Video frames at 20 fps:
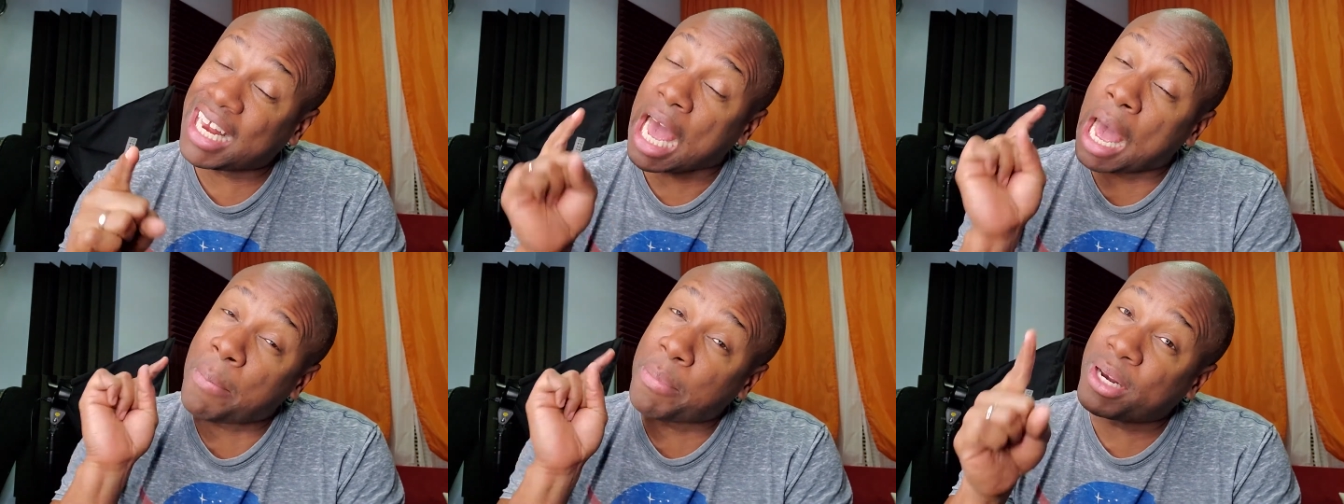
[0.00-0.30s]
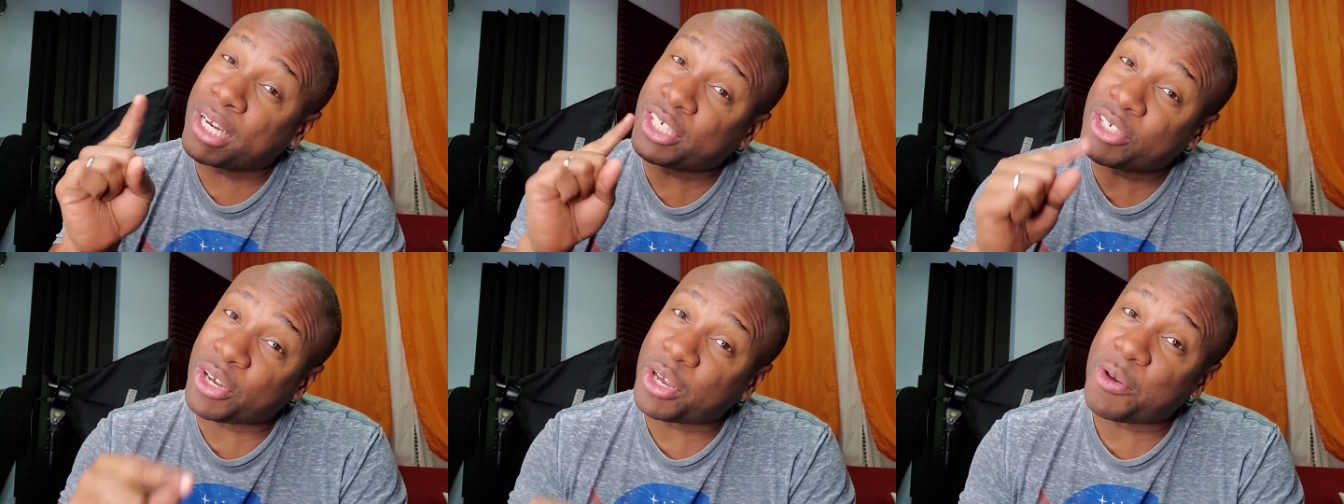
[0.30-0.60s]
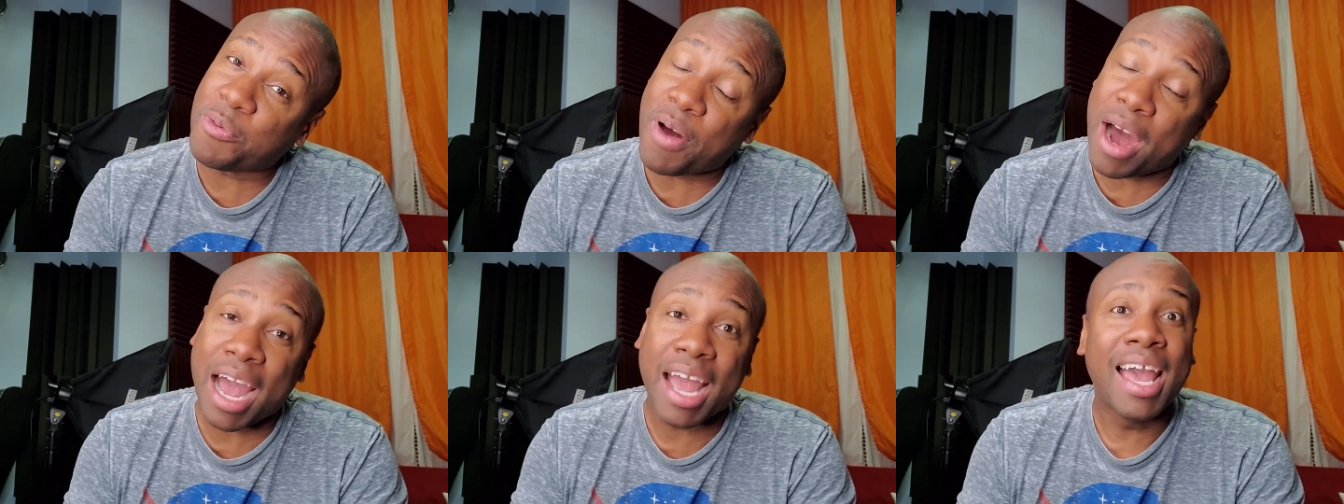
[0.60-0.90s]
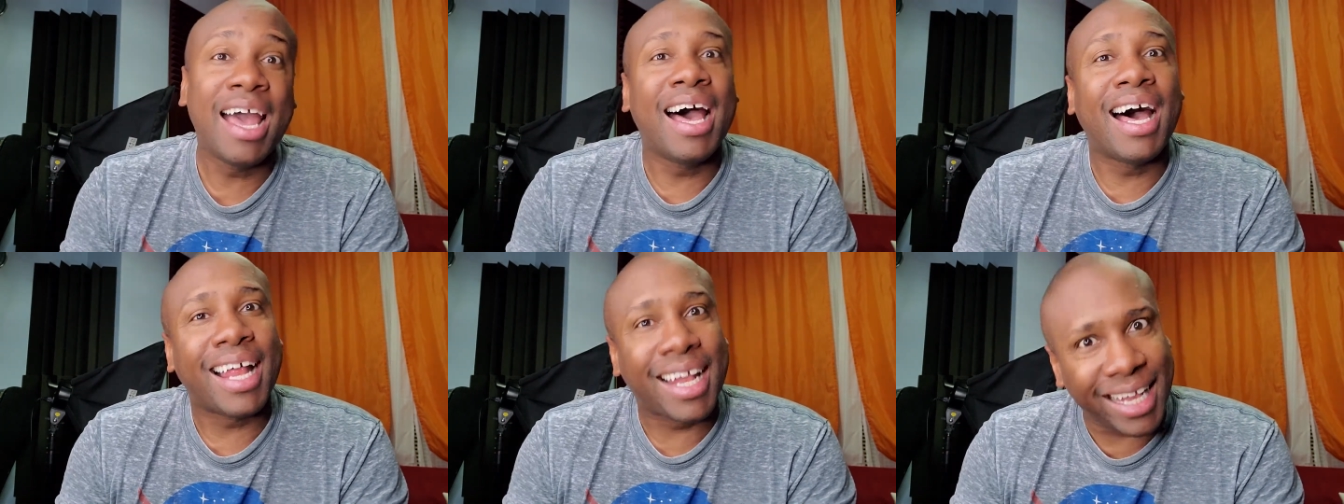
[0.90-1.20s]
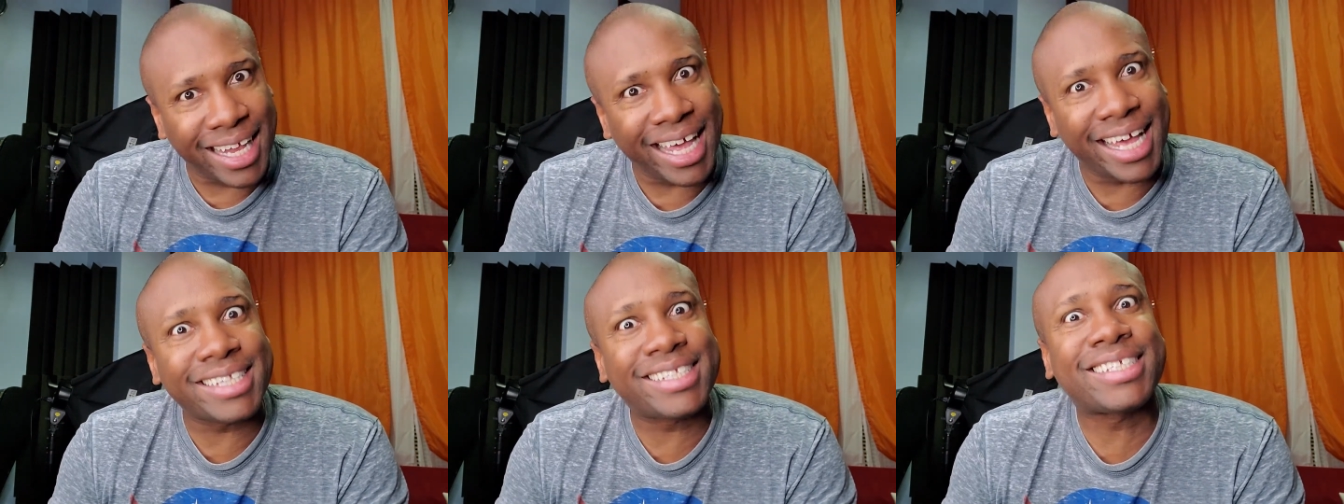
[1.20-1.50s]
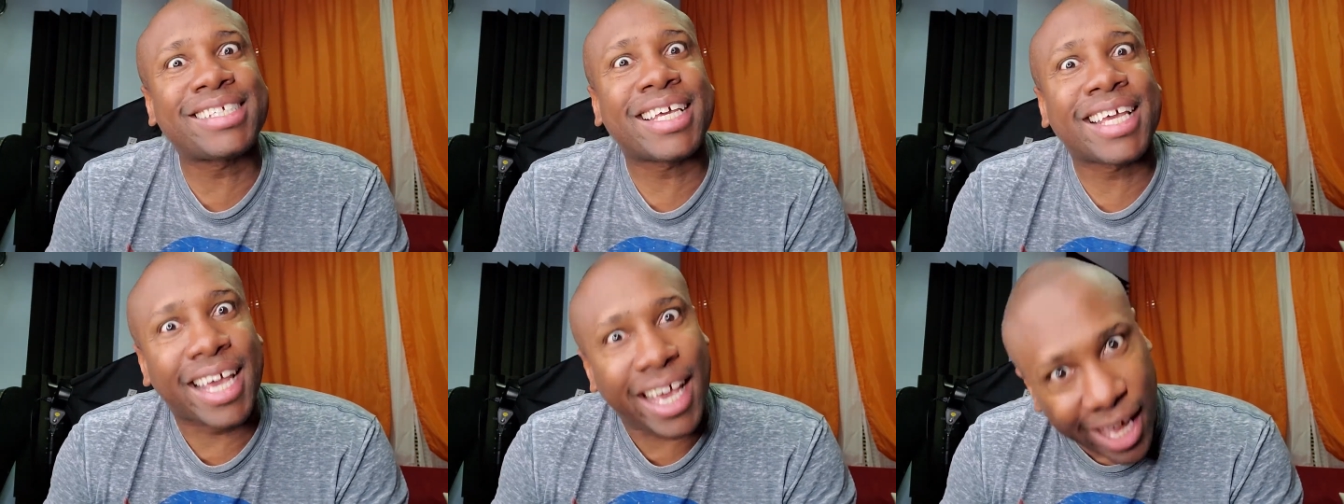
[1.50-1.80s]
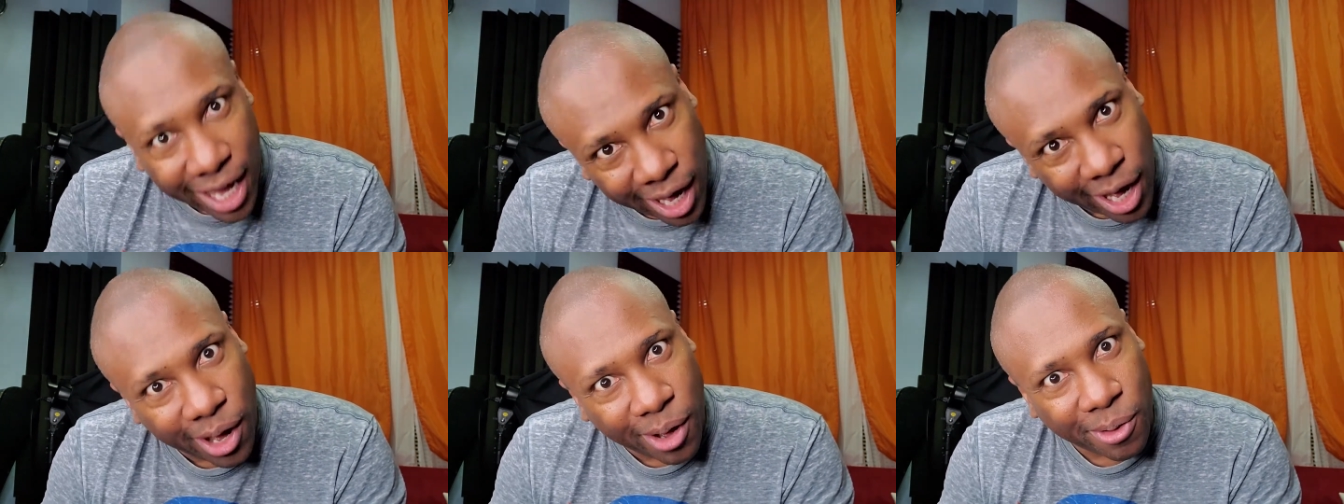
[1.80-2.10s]
I'm going to show you why. Let's
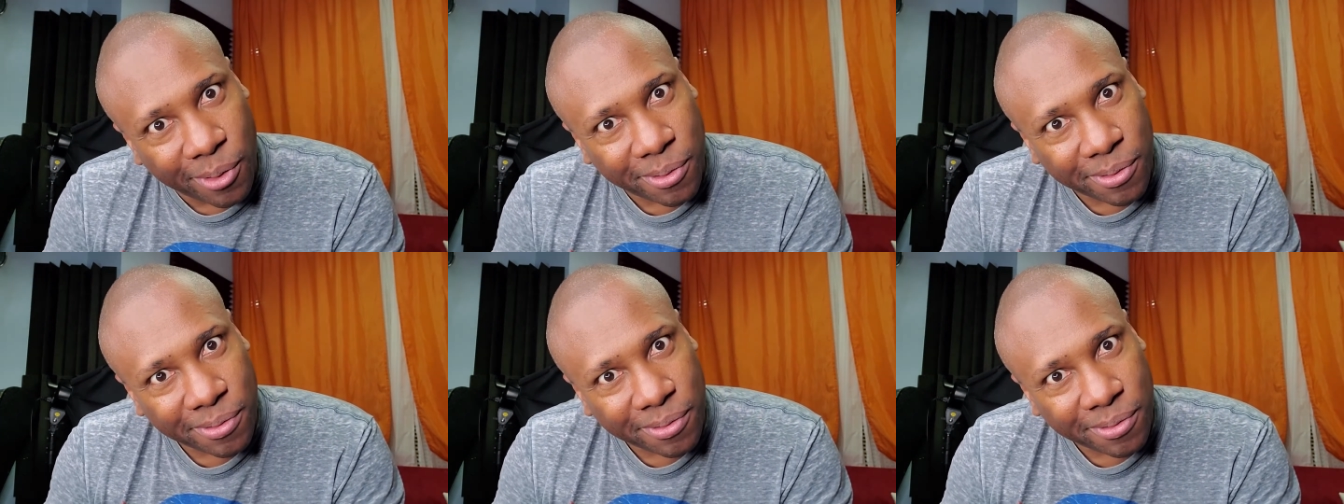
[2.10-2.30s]
go.